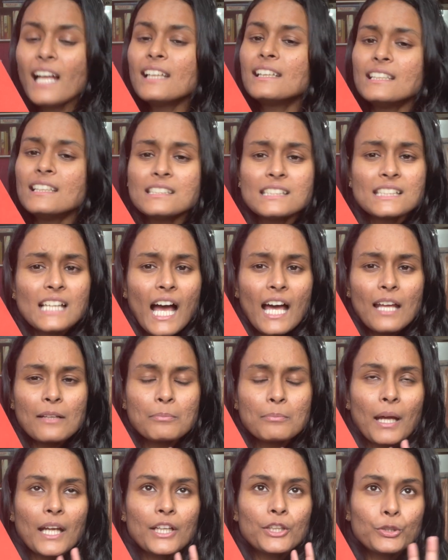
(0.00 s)
these are
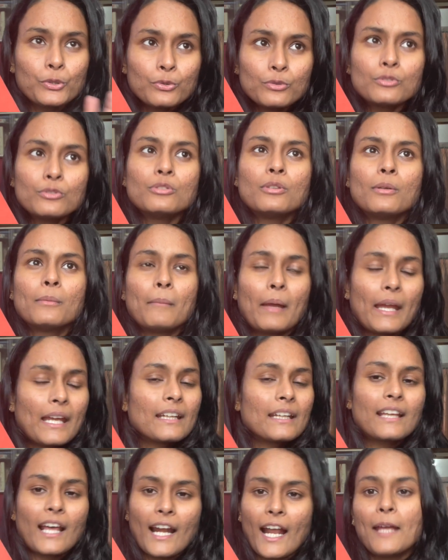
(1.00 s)
my two
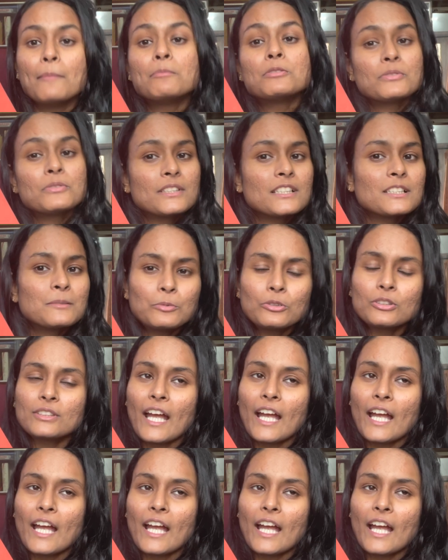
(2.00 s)
main gripes with this book.